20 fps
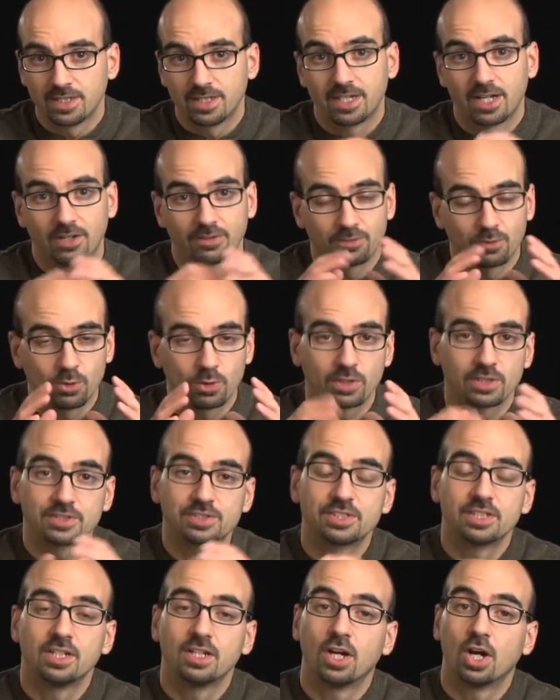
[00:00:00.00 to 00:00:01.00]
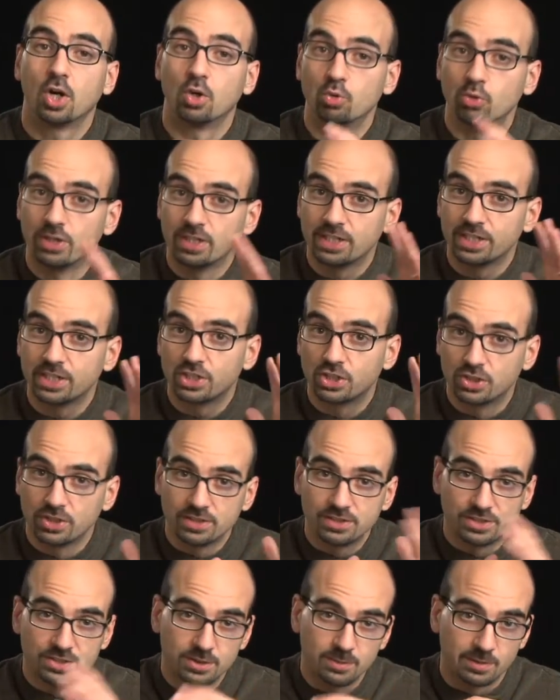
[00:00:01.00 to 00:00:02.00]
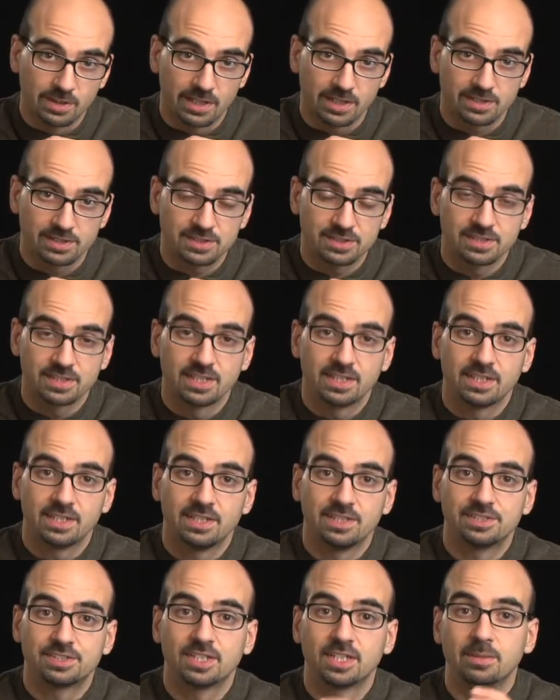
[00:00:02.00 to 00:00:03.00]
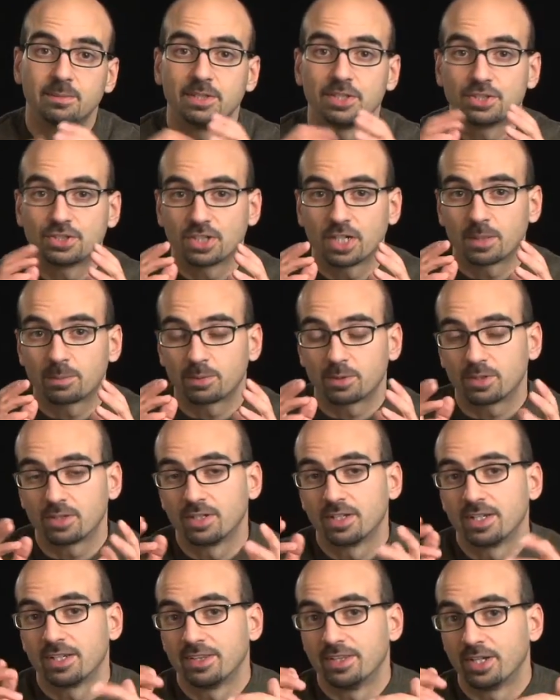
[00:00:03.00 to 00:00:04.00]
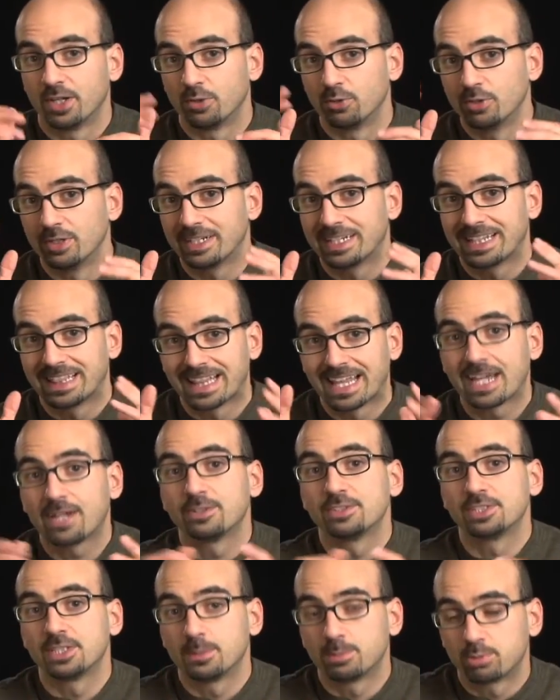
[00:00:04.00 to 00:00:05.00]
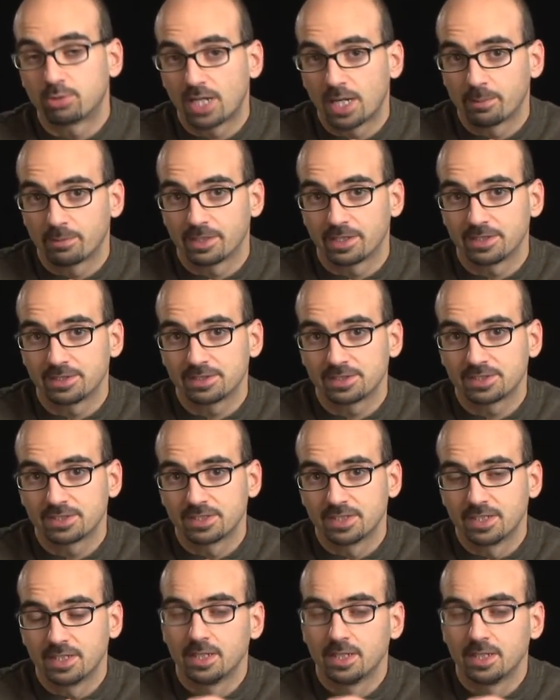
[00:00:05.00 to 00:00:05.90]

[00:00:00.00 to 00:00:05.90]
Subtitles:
Now, of course, a really good zoom lens is going to be sharper than a really lousy prime lens.